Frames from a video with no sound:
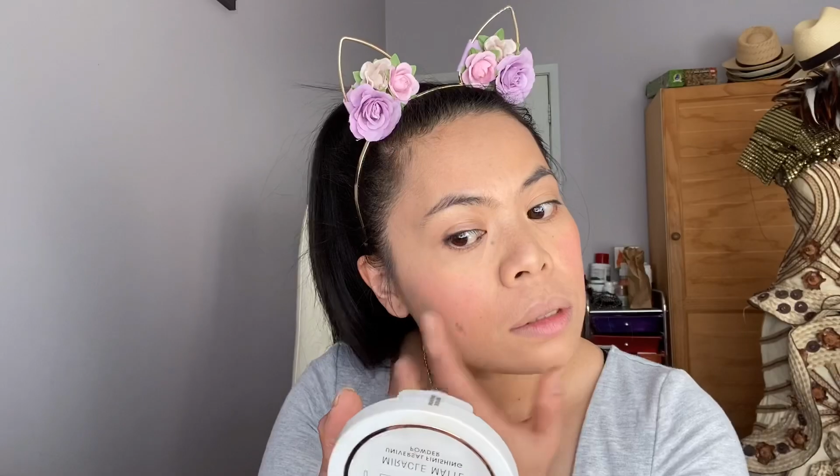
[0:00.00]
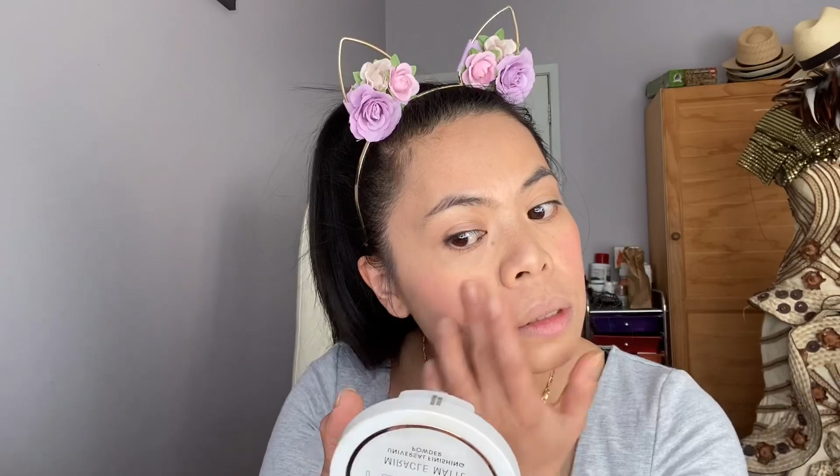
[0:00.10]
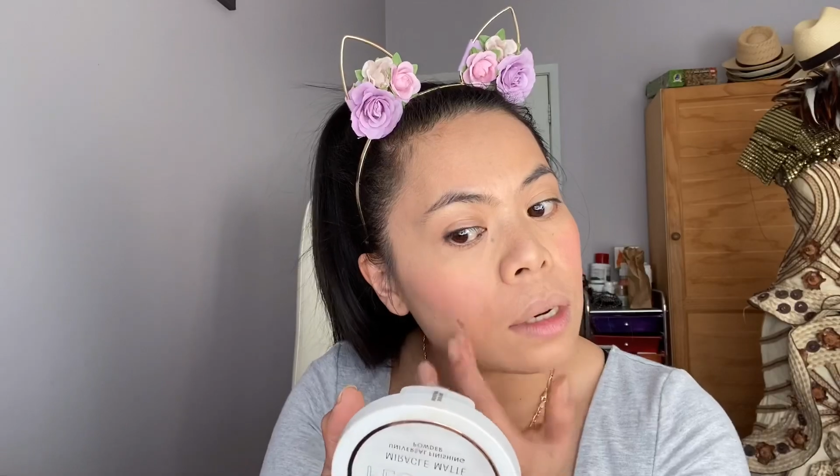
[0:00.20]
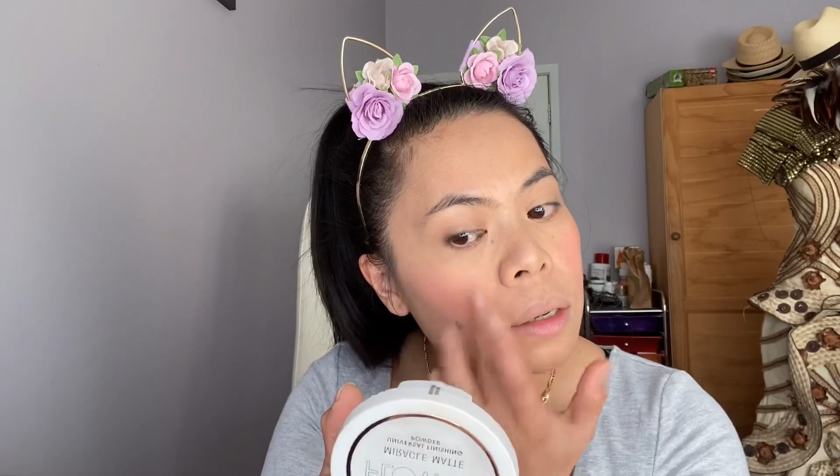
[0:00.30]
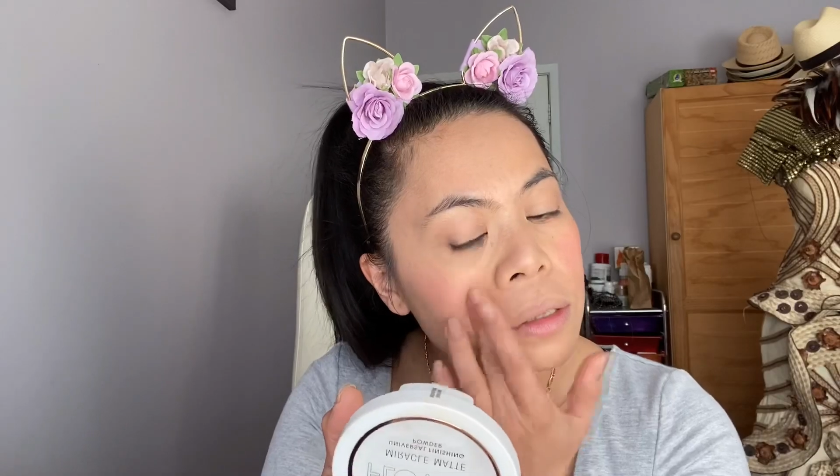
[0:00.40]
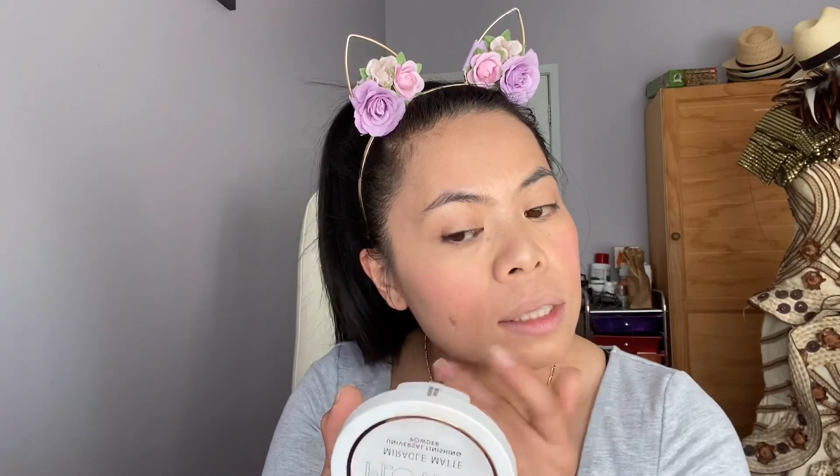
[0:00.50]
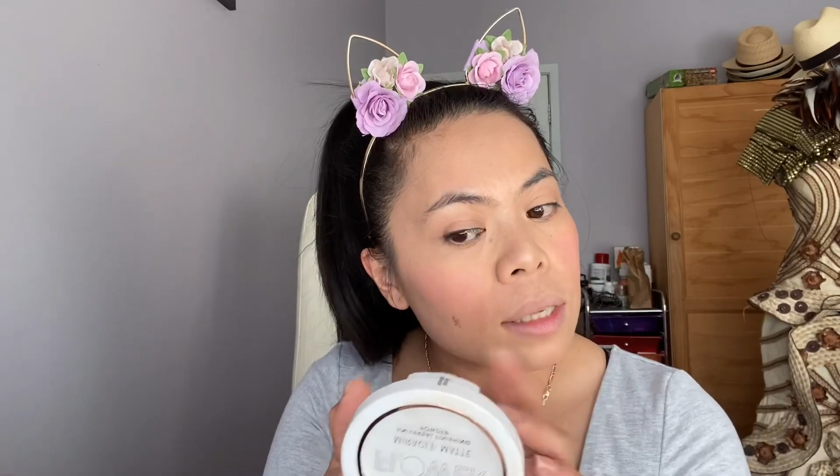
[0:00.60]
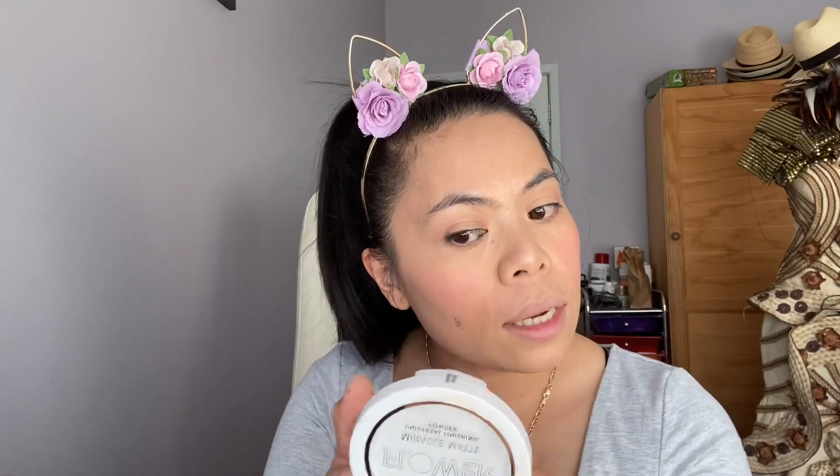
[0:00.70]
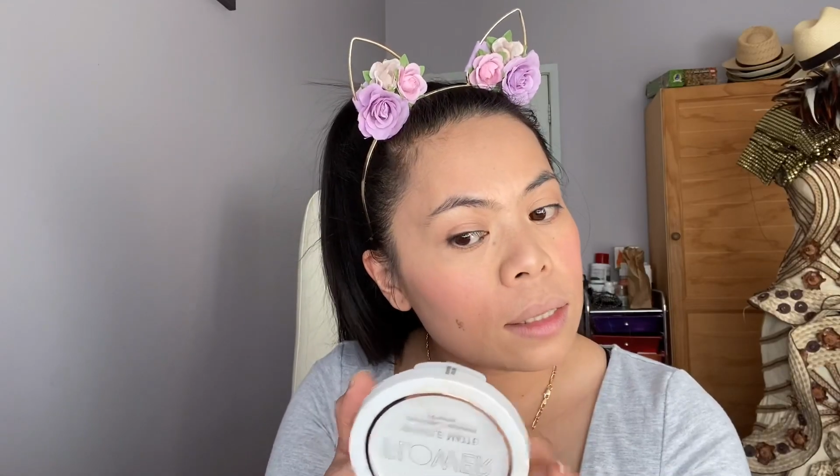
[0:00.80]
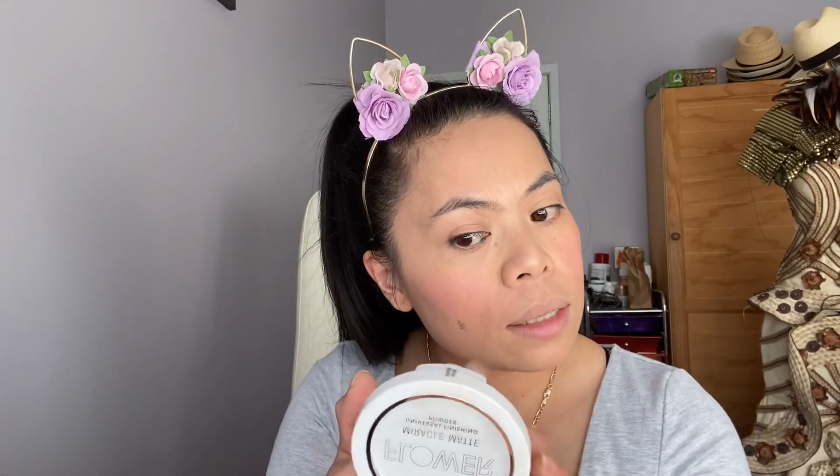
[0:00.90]
So just
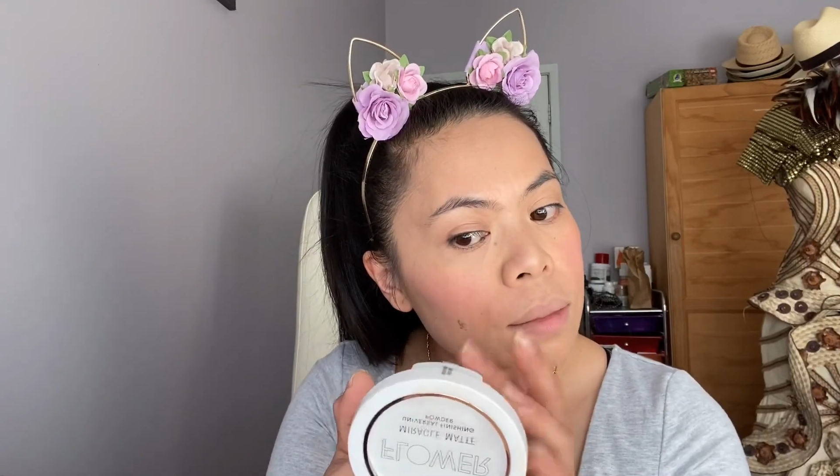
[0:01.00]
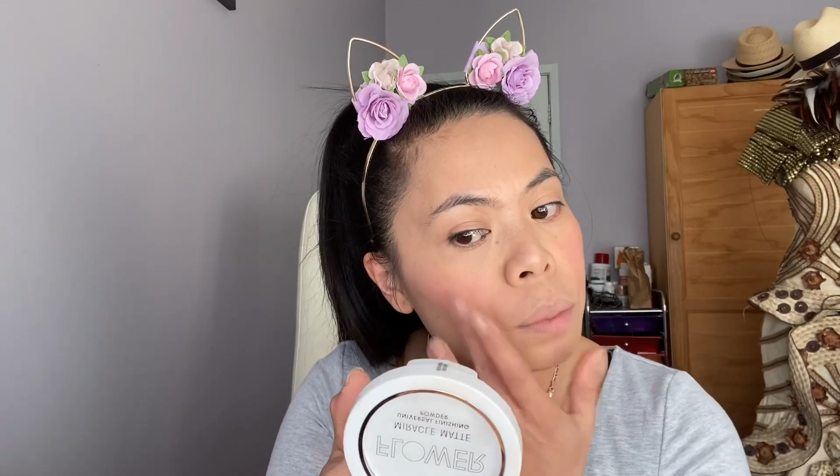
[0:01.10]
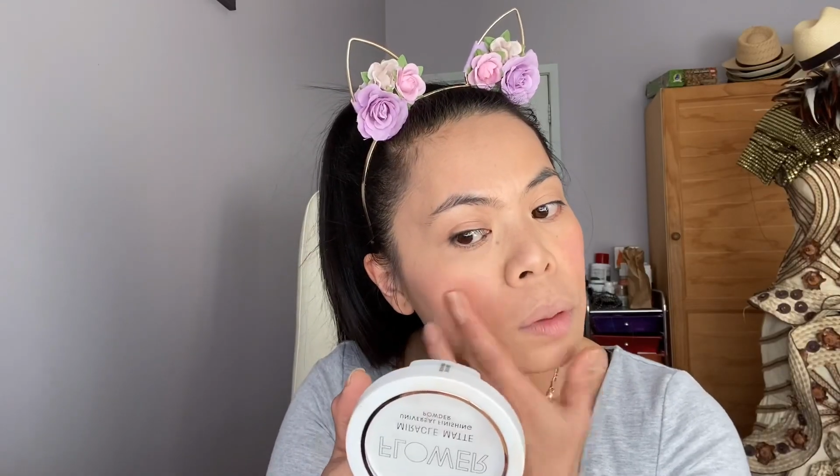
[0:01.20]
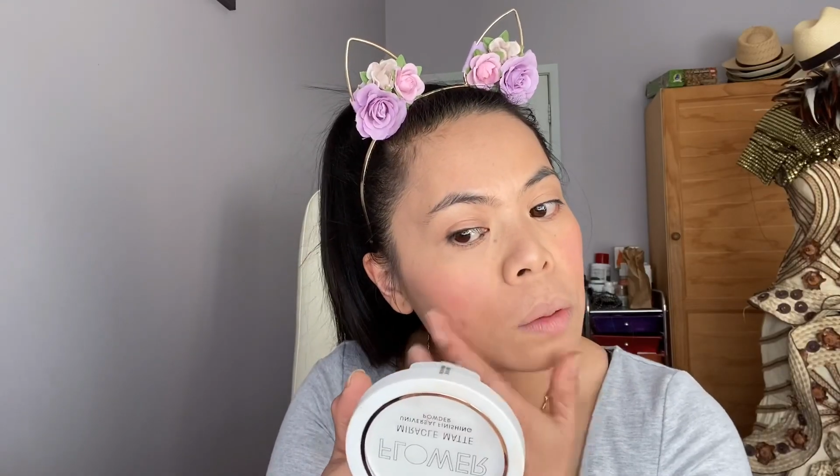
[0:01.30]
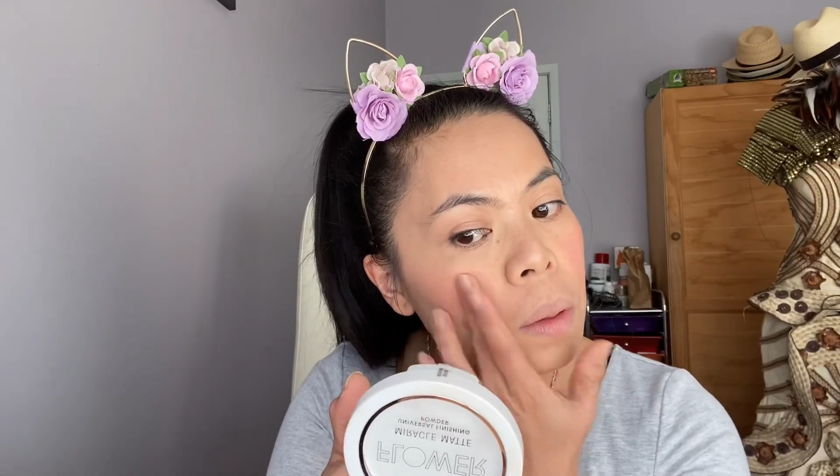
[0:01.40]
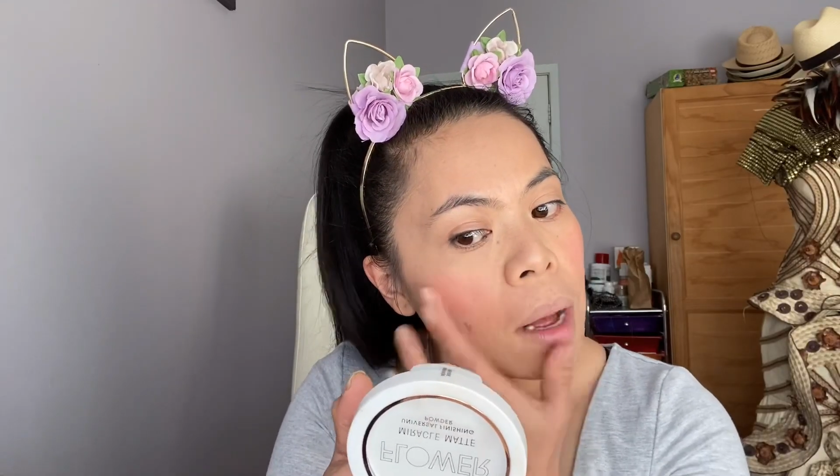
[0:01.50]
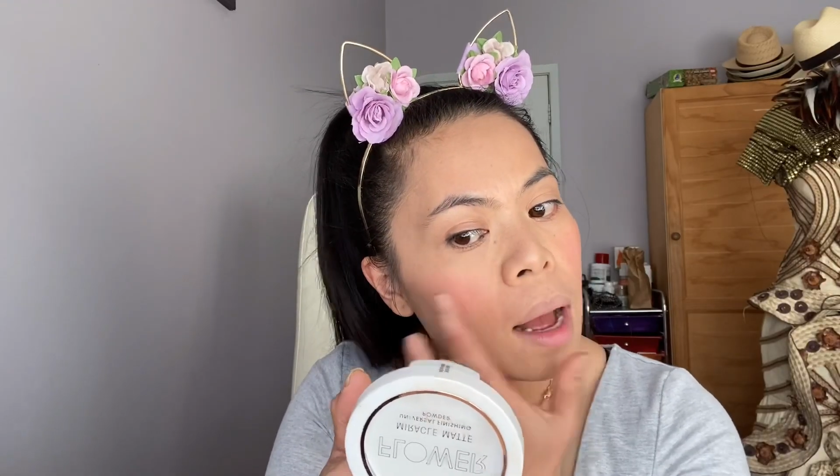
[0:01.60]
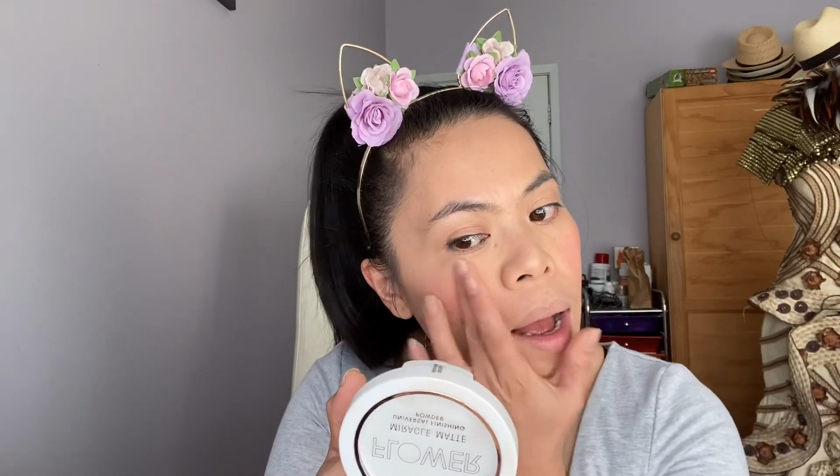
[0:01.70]
a simple